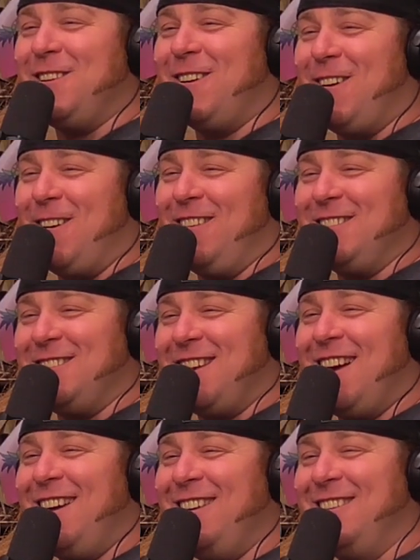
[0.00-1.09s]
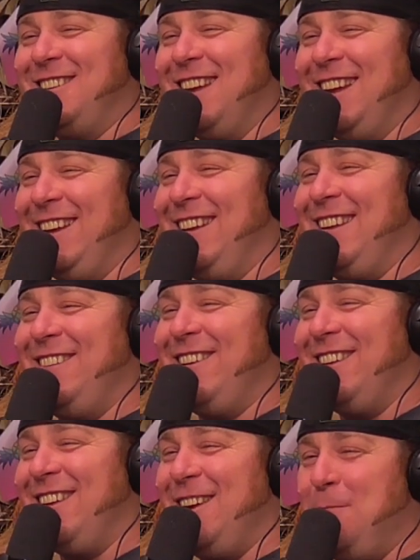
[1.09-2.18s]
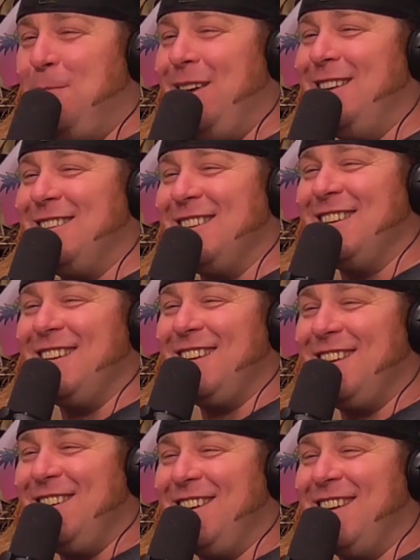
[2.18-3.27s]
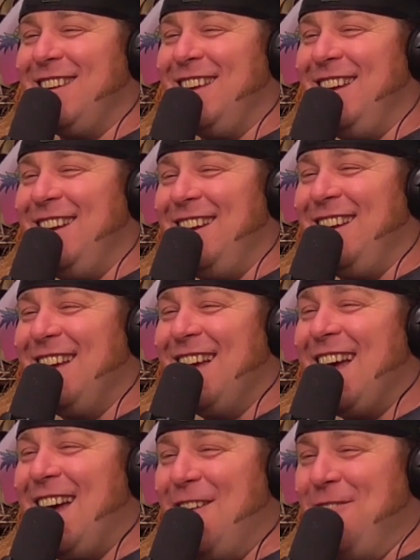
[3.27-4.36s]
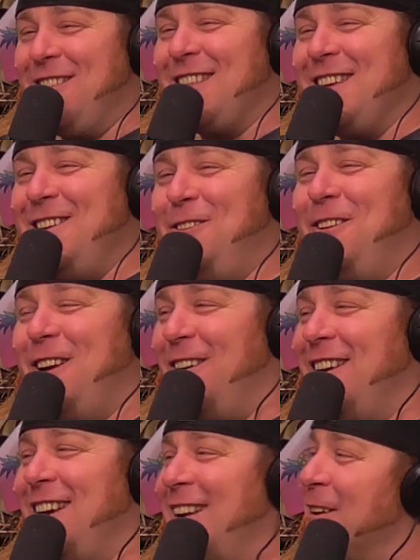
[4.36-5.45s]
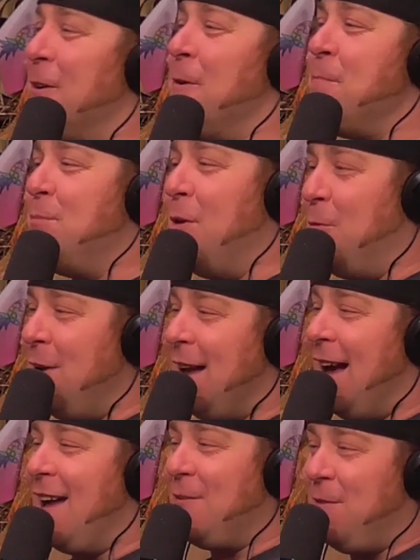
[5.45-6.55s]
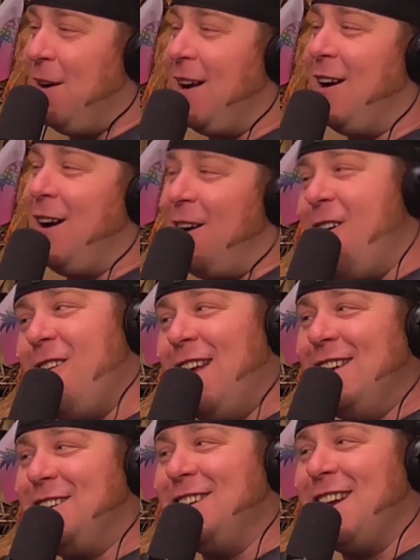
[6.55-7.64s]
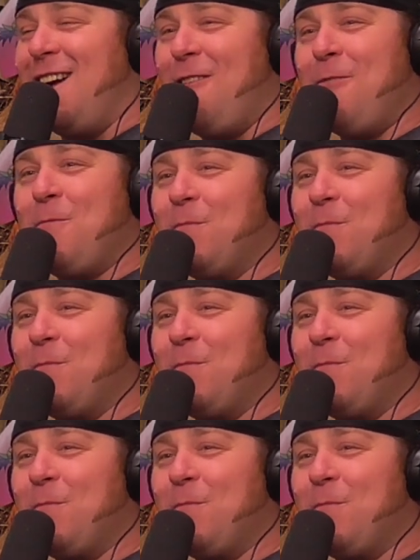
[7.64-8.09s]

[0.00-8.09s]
your heart desires. You get to eat pizza. You get to eat everything you don't eat. But we gotta fucking cut all that shit out.